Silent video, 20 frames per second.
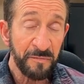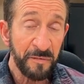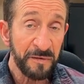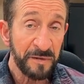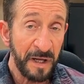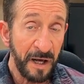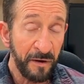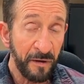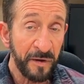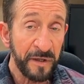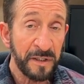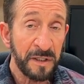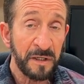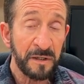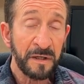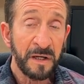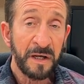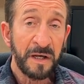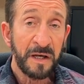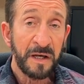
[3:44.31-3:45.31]
But not only
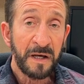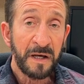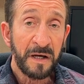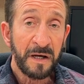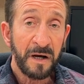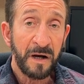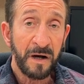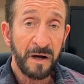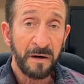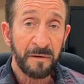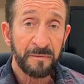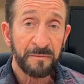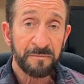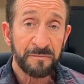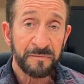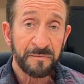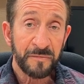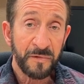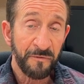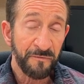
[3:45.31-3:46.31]
did
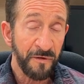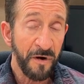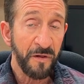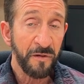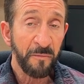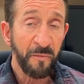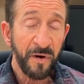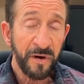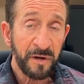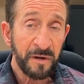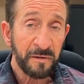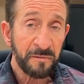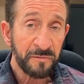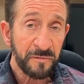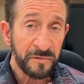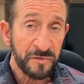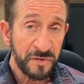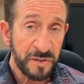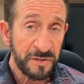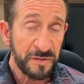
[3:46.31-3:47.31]
the Father bring
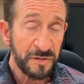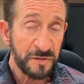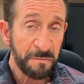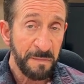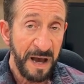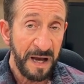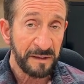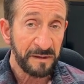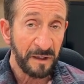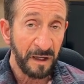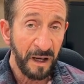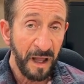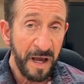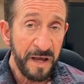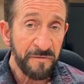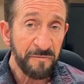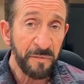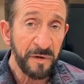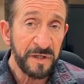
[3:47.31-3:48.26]
Jesus back to life,